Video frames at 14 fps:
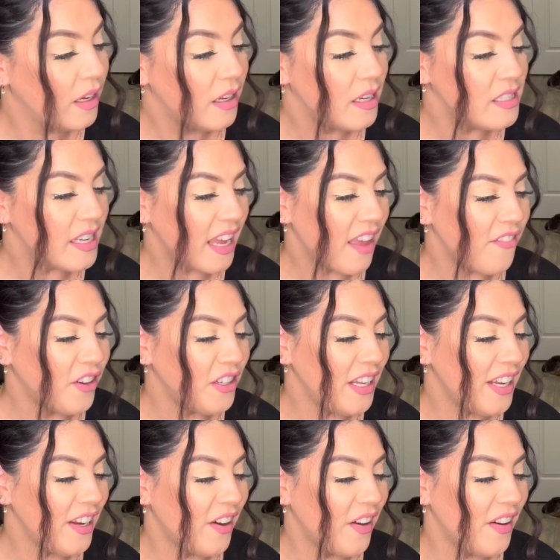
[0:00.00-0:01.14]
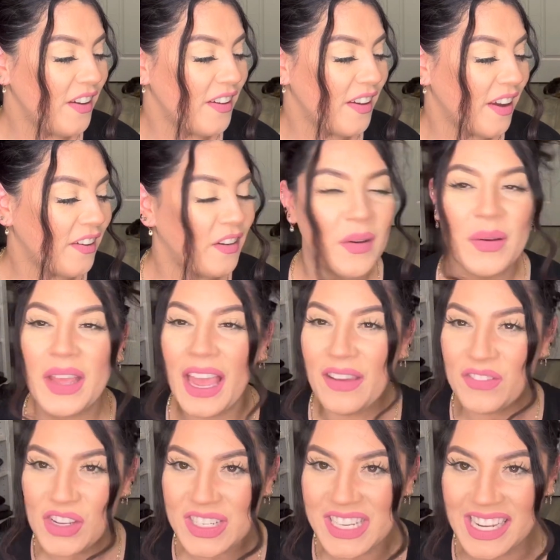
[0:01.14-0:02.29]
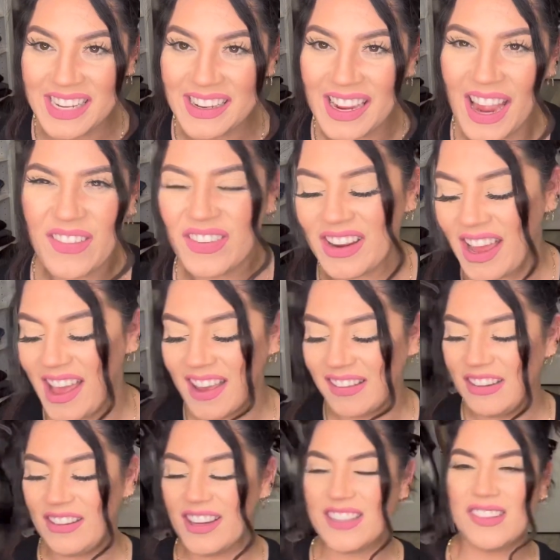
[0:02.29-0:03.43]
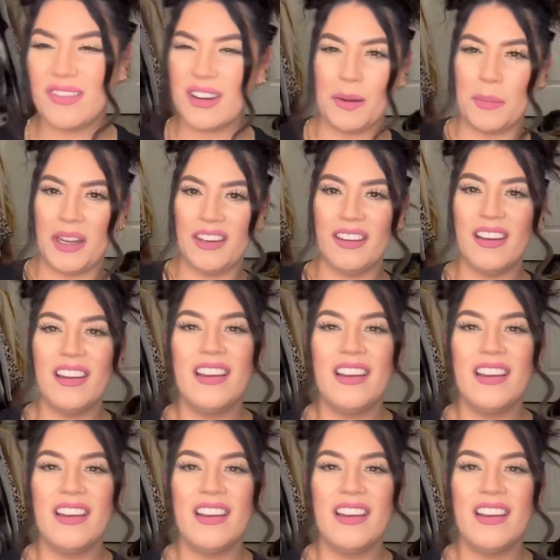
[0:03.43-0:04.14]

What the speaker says: Is it Kat Von D? I don't know, KVD? I forgot. You guys know what I mean.